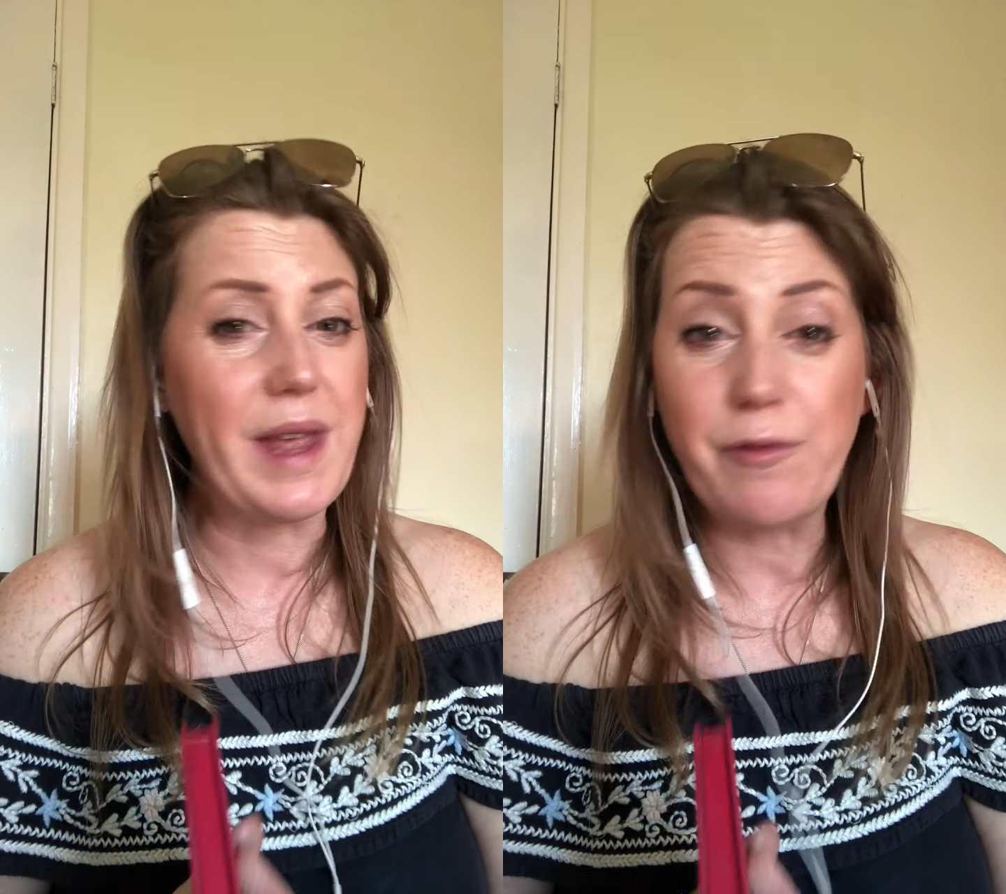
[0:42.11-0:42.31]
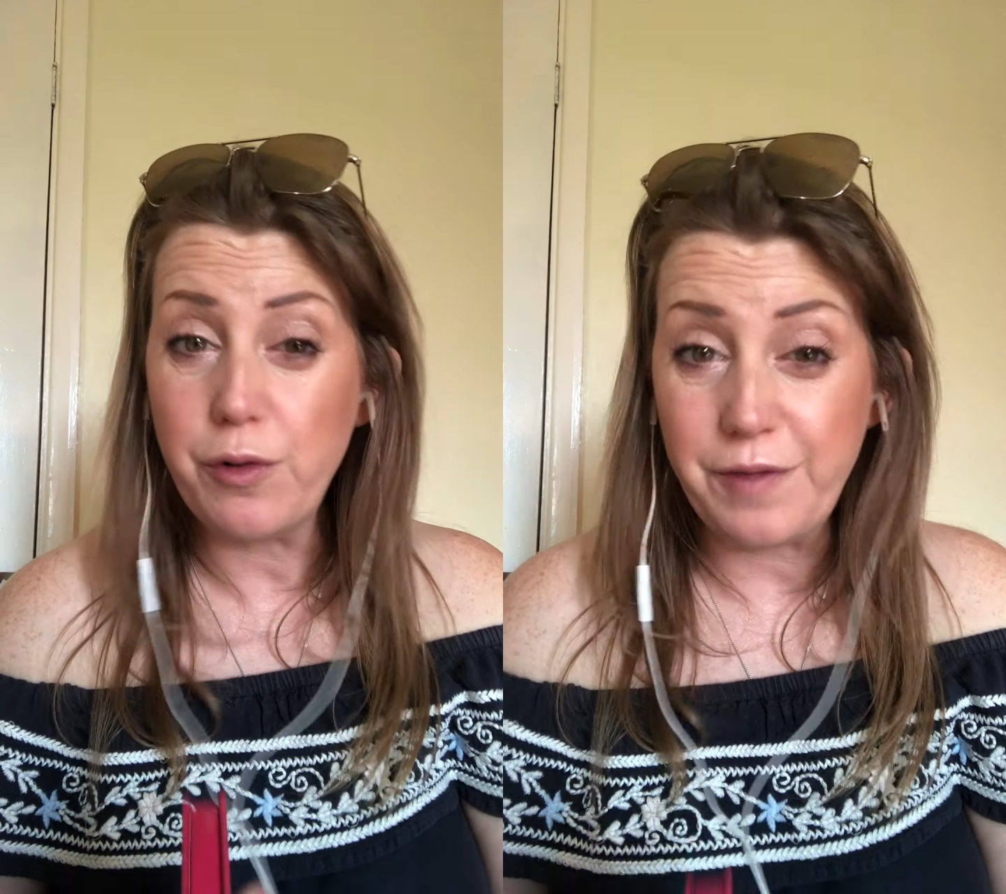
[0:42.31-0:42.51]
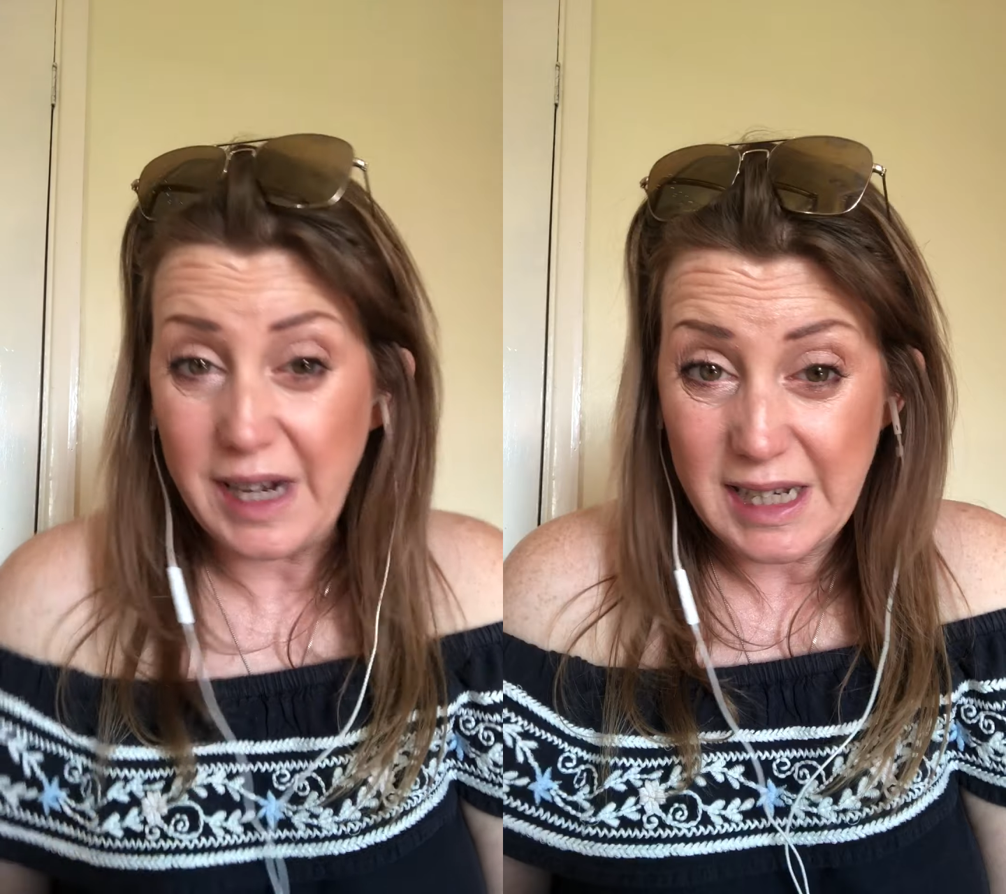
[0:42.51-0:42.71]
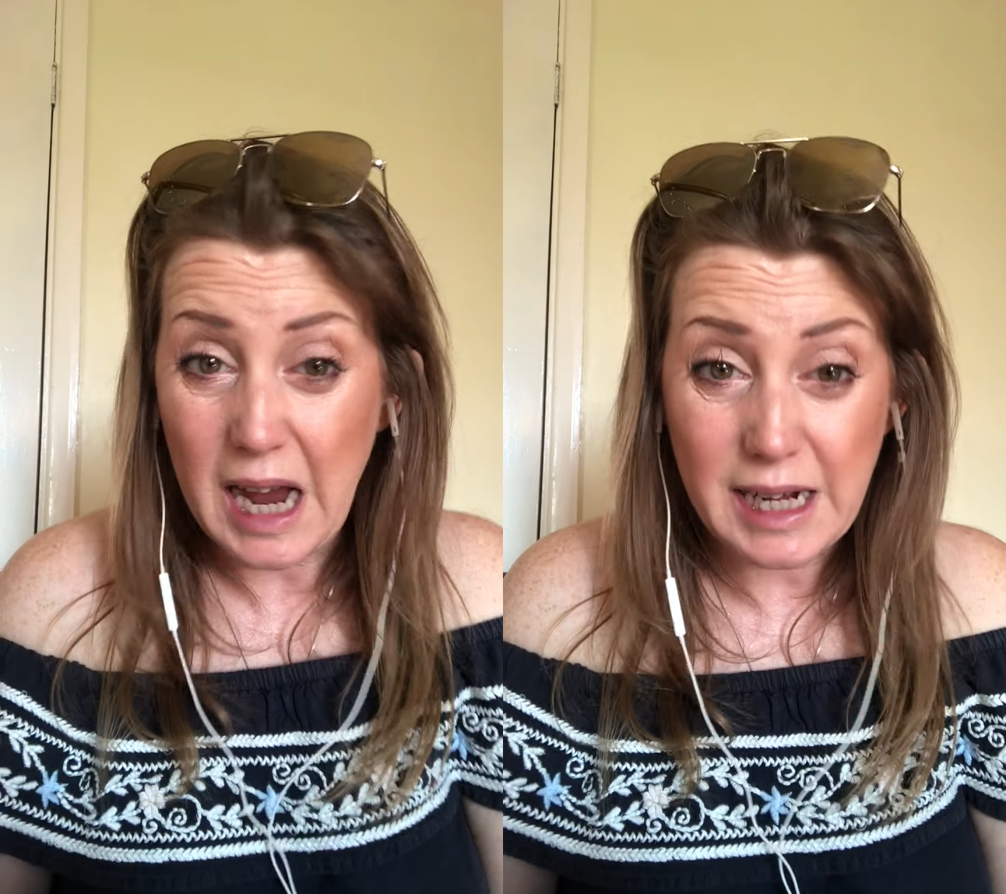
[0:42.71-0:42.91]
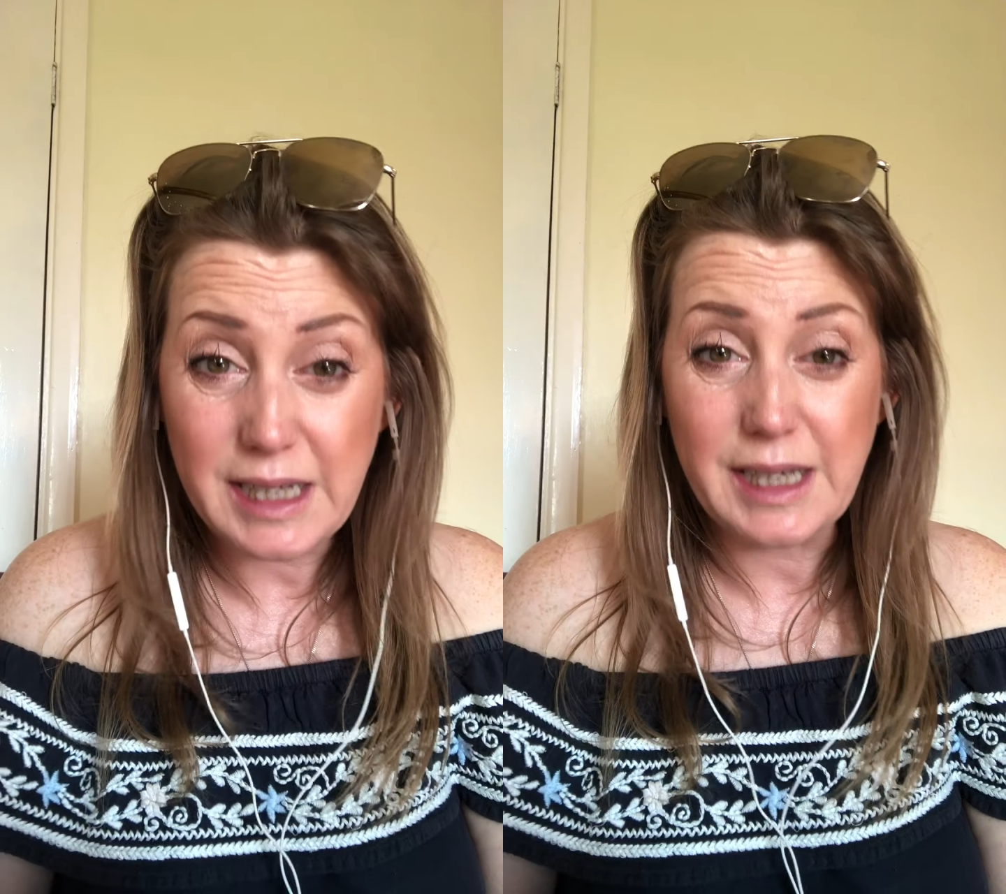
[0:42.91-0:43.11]
They're all
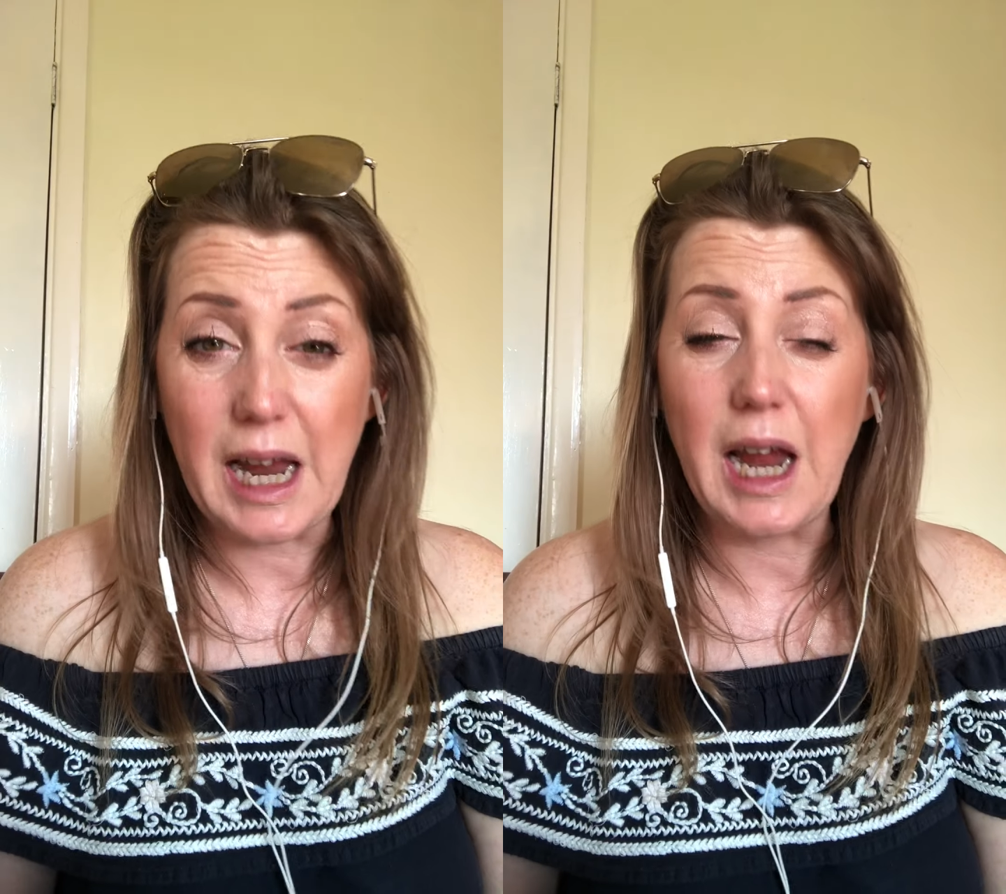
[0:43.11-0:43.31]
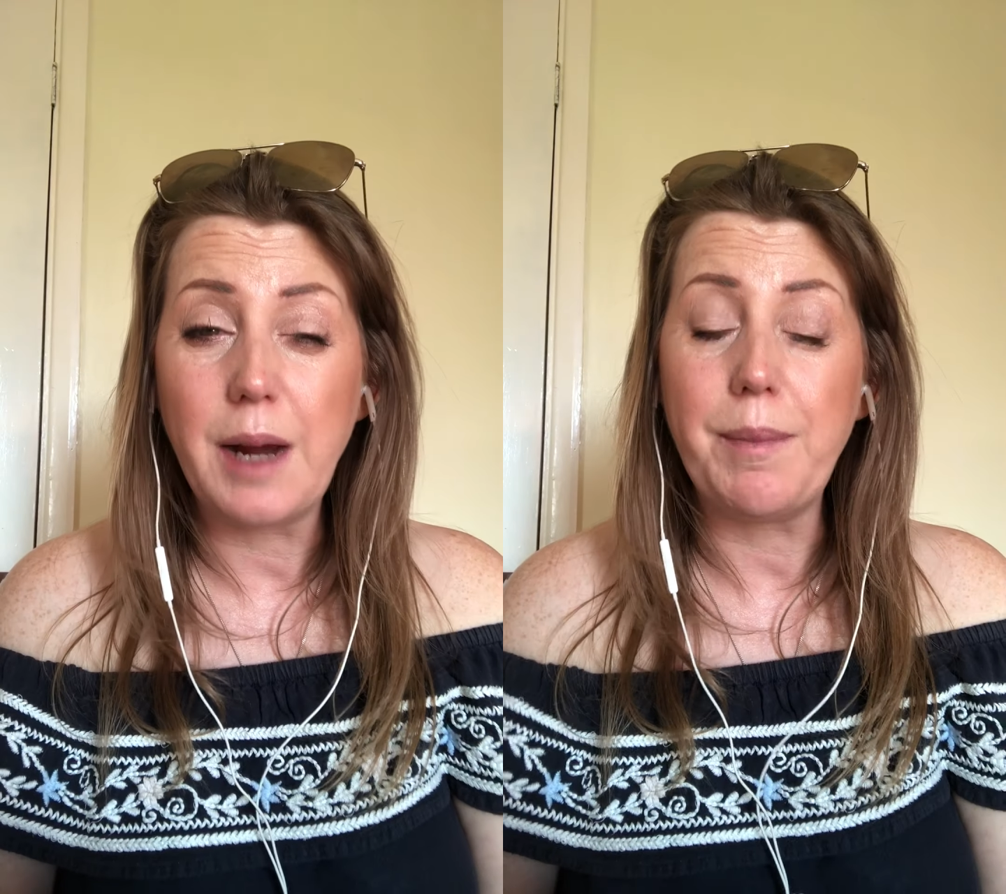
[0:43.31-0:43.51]
fantastic,